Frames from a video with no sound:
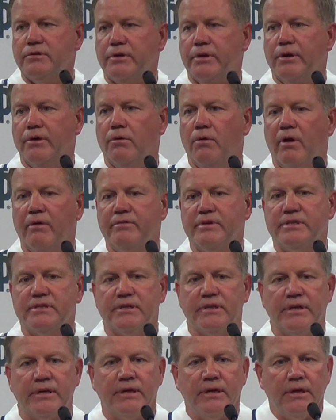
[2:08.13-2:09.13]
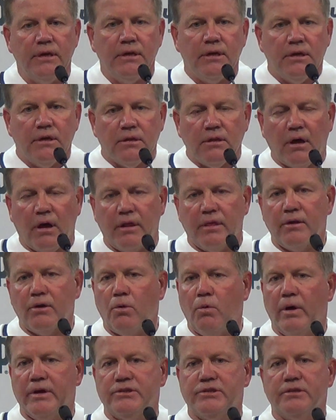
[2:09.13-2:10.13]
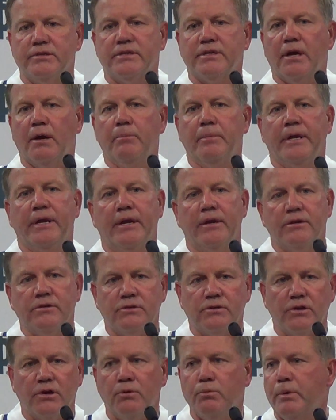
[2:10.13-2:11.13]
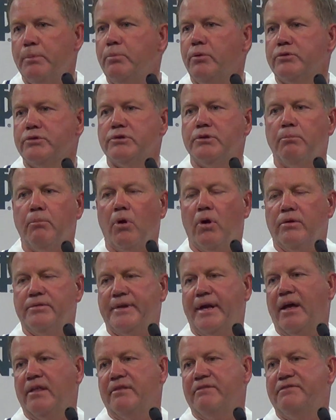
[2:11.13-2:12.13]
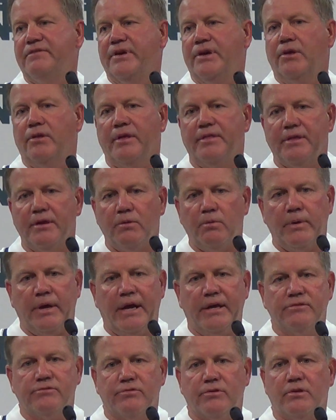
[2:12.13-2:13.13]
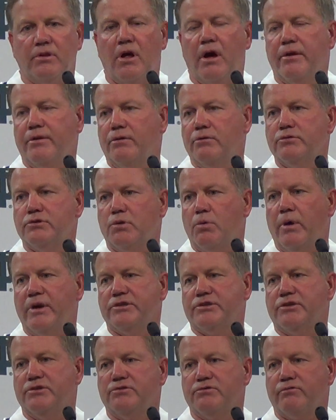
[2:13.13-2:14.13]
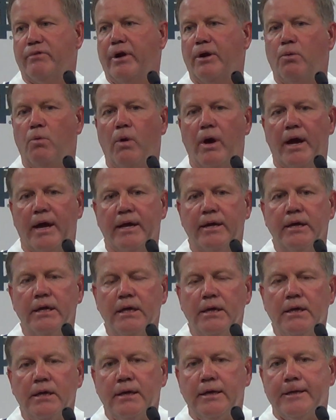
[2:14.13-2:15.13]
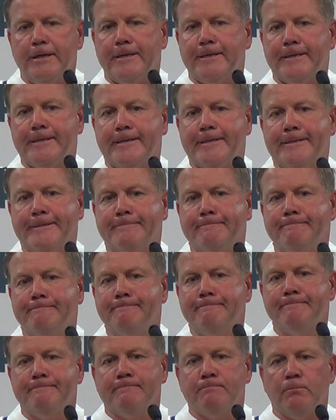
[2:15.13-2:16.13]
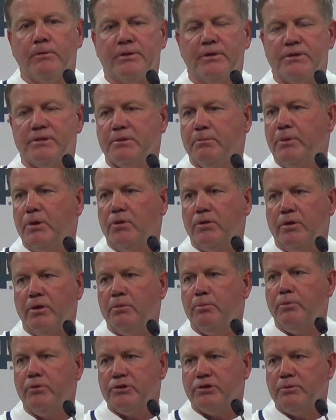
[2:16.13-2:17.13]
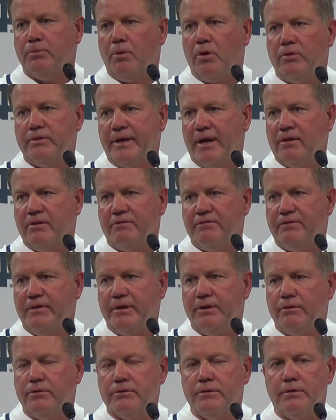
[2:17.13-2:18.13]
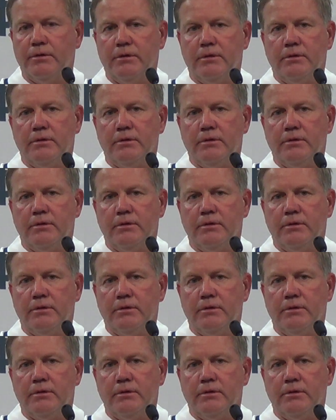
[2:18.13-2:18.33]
You know, obviously a lot of the questions coming in is, could we push the ball down the field? I think we answered a lot of those questions right away with his ability to push the ball down the field.